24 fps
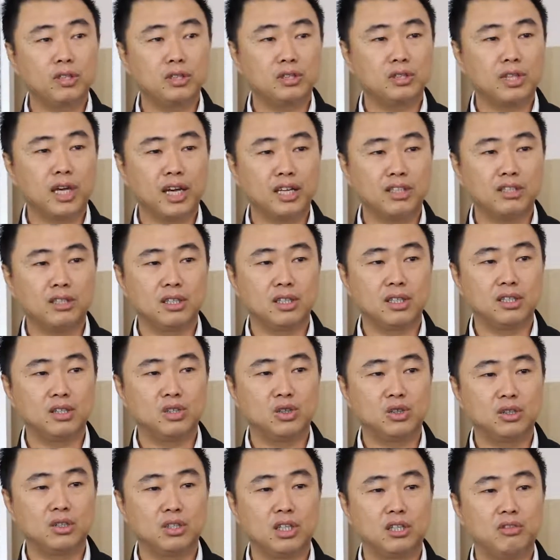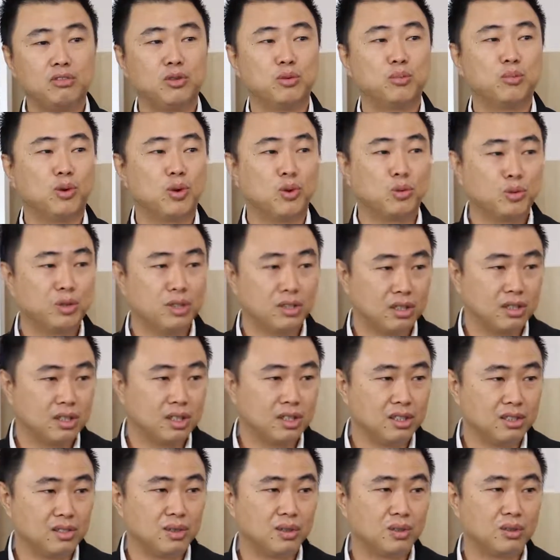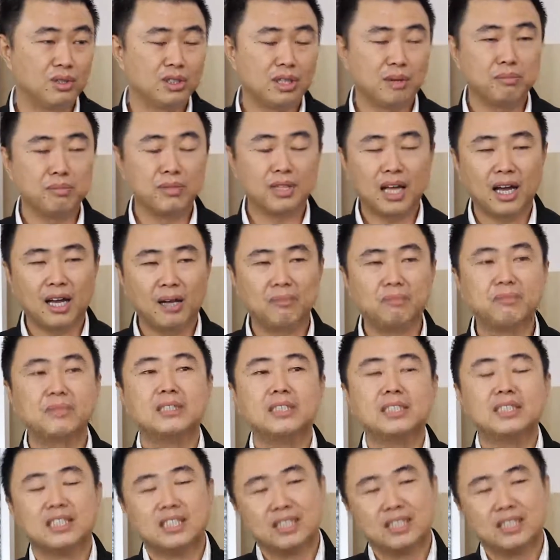is actually just give you more work only. So sometimes,